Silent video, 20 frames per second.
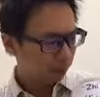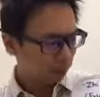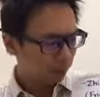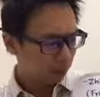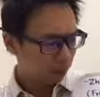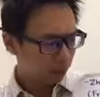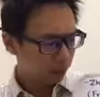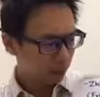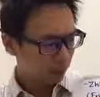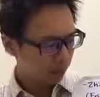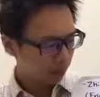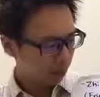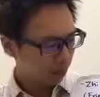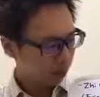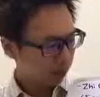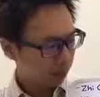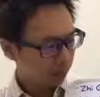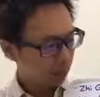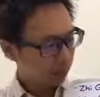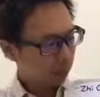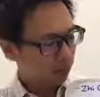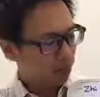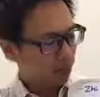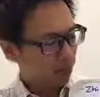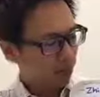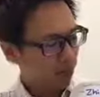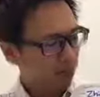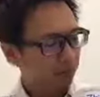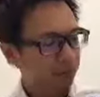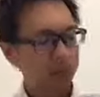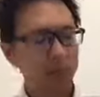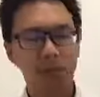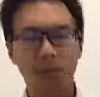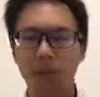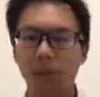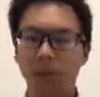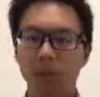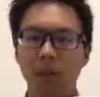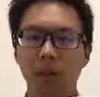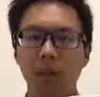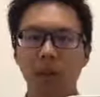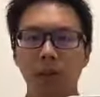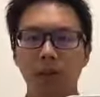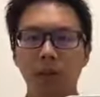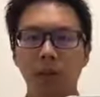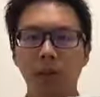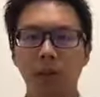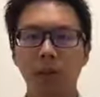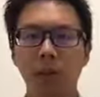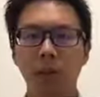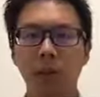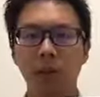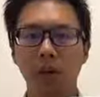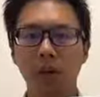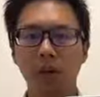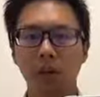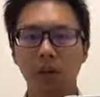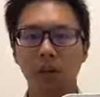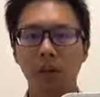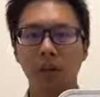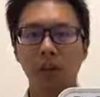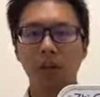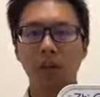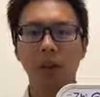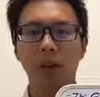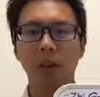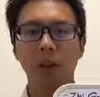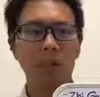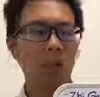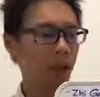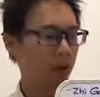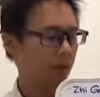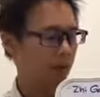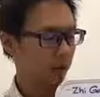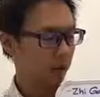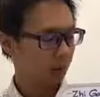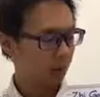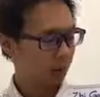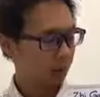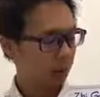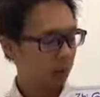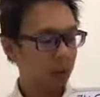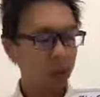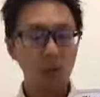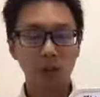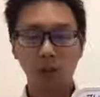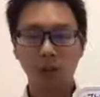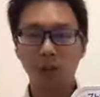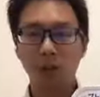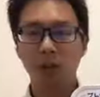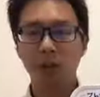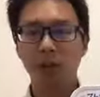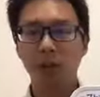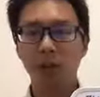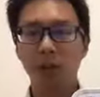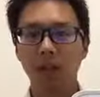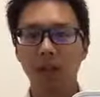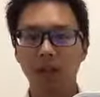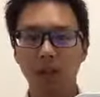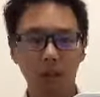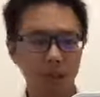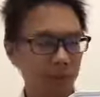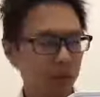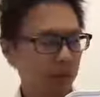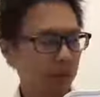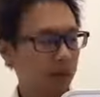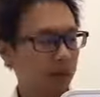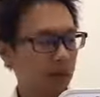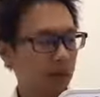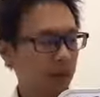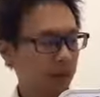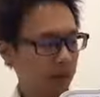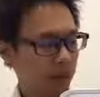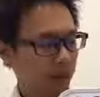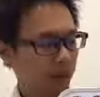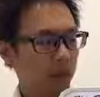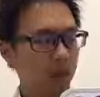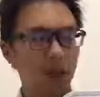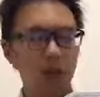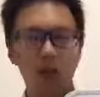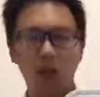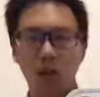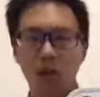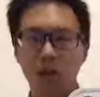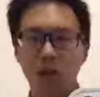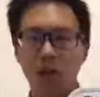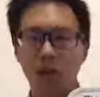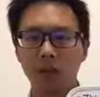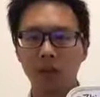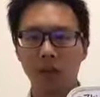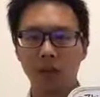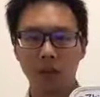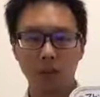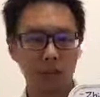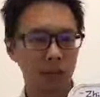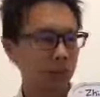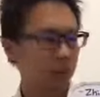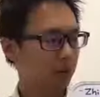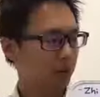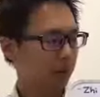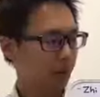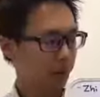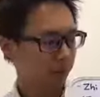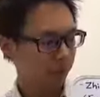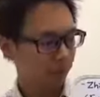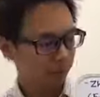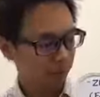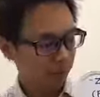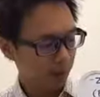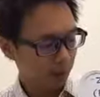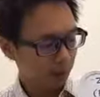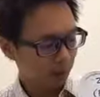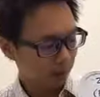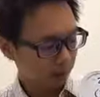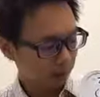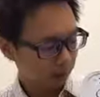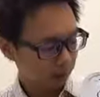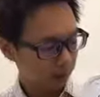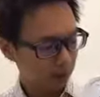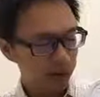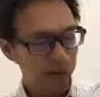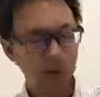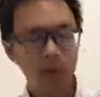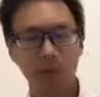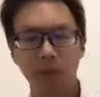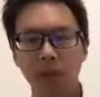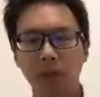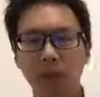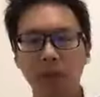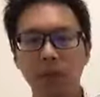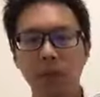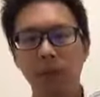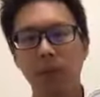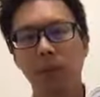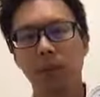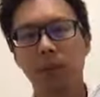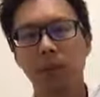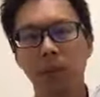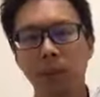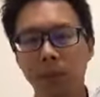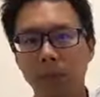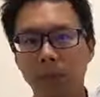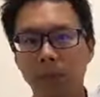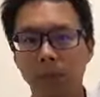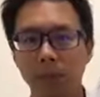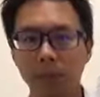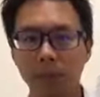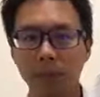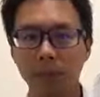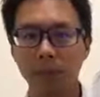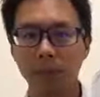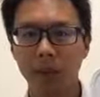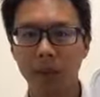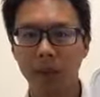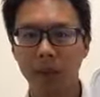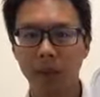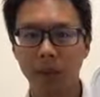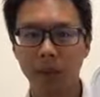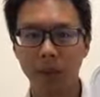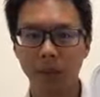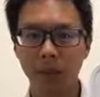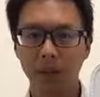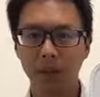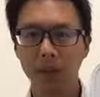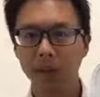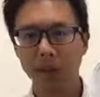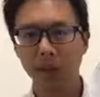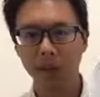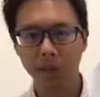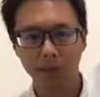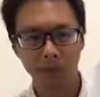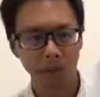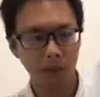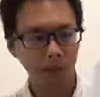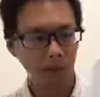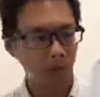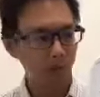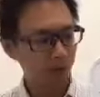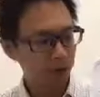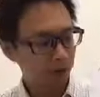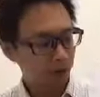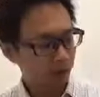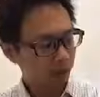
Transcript: So if you have, more, one or two of the indication or two, this formula will probably be right for you.